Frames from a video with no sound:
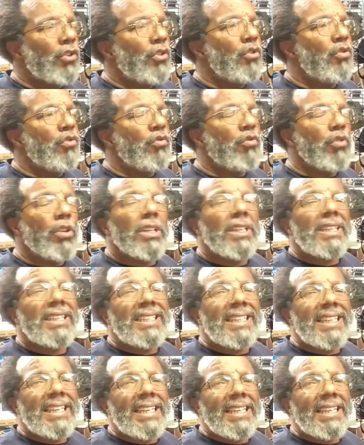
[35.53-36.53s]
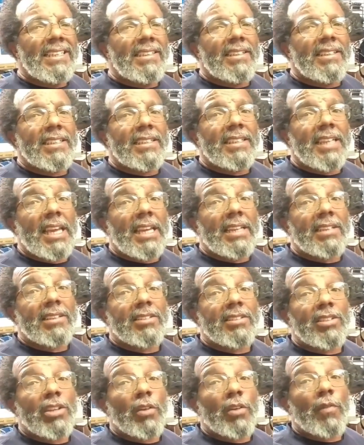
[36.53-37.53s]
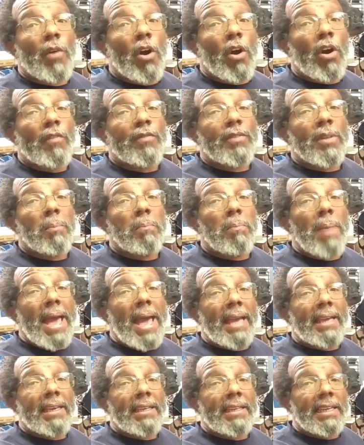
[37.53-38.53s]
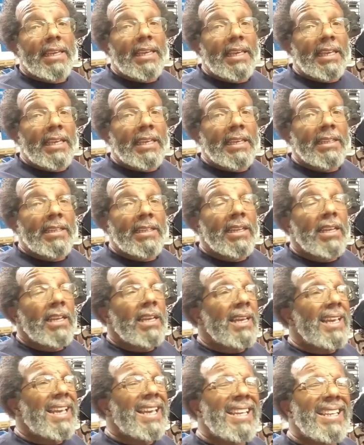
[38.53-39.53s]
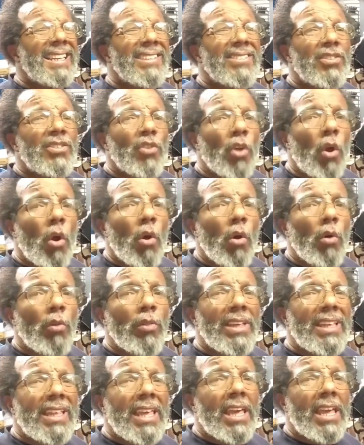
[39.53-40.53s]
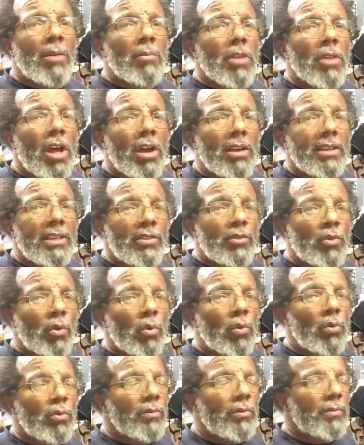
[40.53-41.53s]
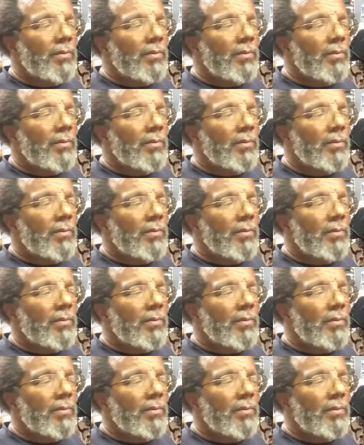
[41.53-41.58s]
you really need to take the stuff off the back of the head and install the cam locking tool.